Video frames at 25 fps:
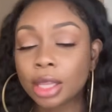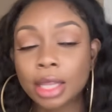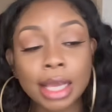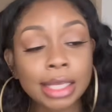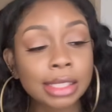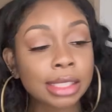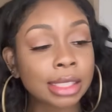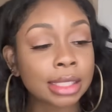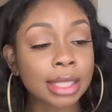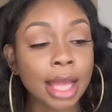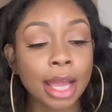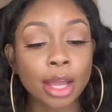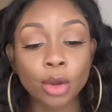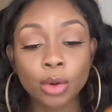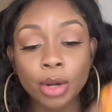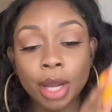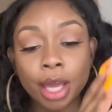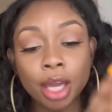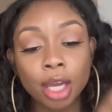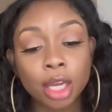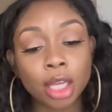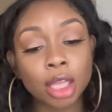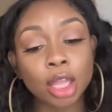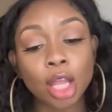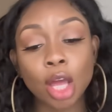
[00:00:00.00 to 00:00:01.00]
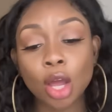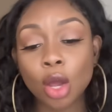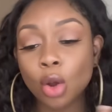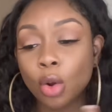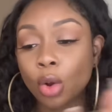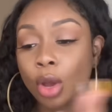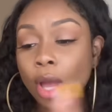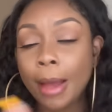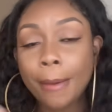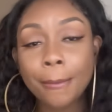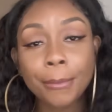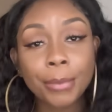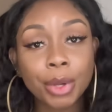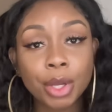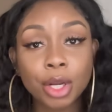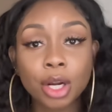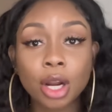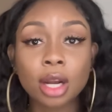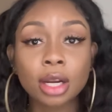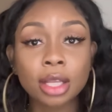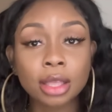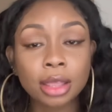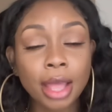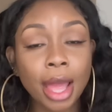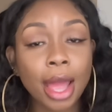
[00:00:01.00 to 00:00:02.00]
That's the cycle. They unload, put it
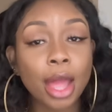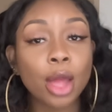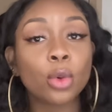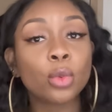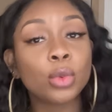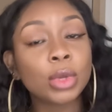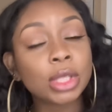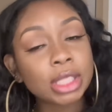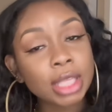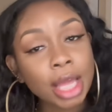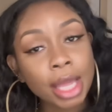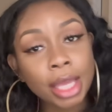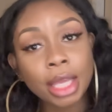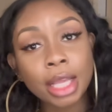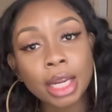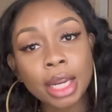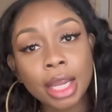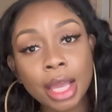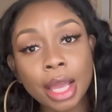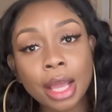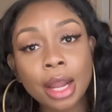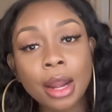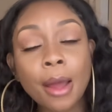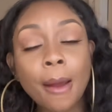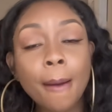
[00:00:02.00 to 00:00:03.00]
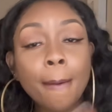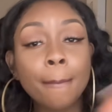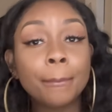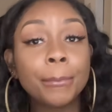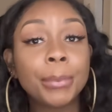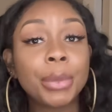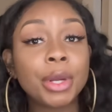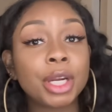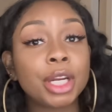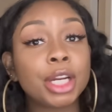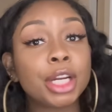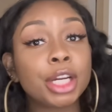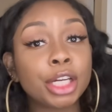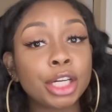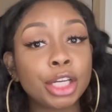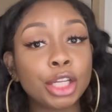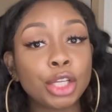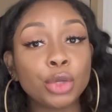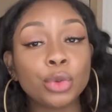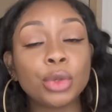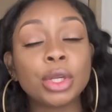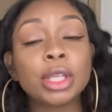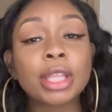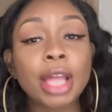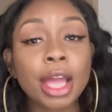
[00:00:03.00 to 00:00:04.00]
on a thing, we take it in, put it in a
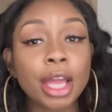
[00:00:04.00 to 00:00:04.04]
unit.